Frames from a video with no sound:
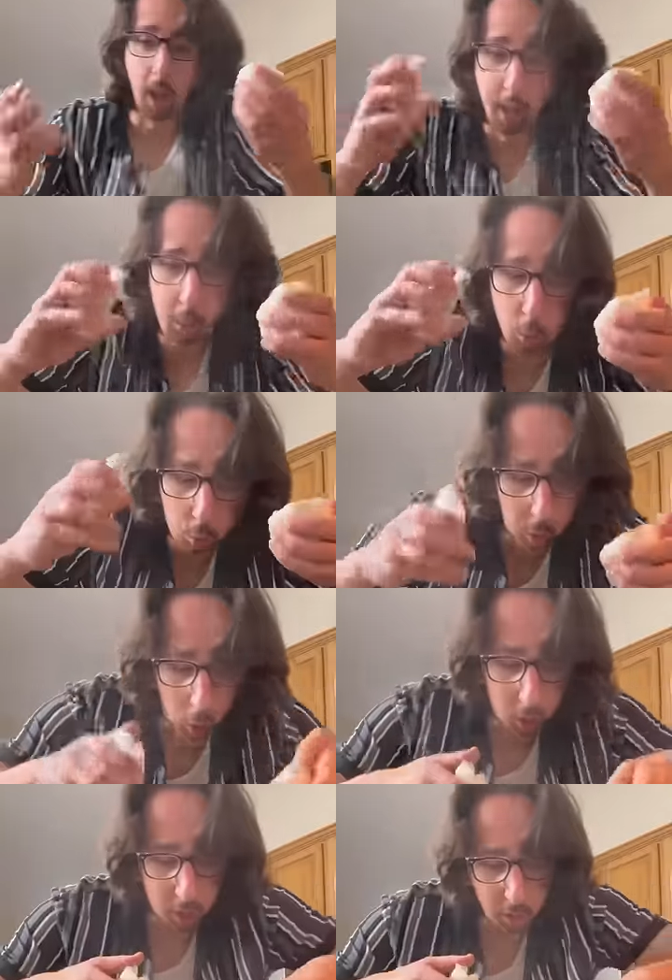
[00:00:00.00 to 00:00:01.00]
and two
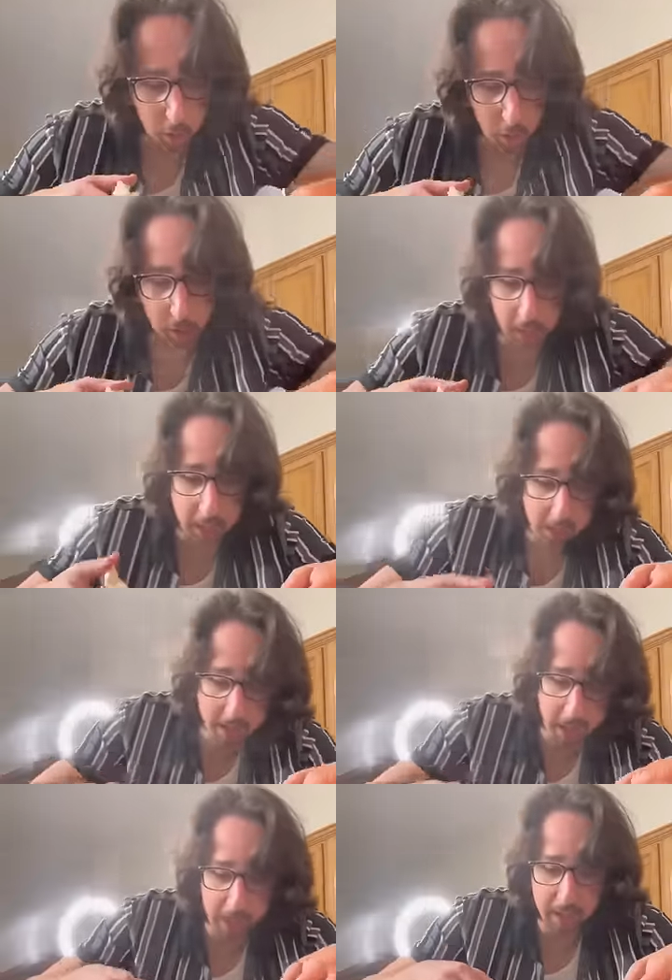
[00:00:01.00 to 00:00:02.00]
doses of one of
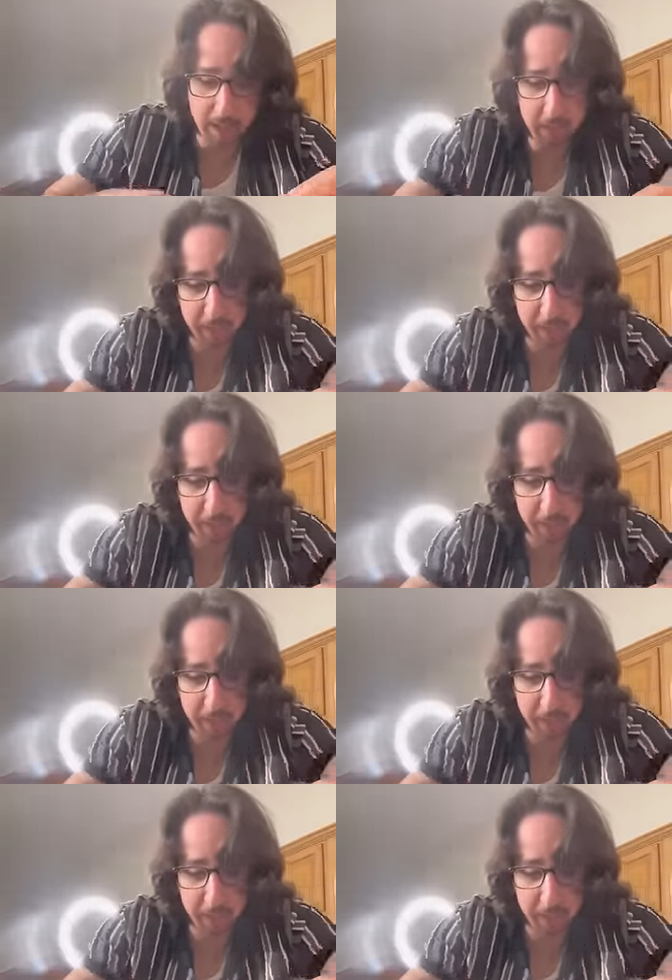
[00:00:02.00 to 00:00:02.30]
these guys.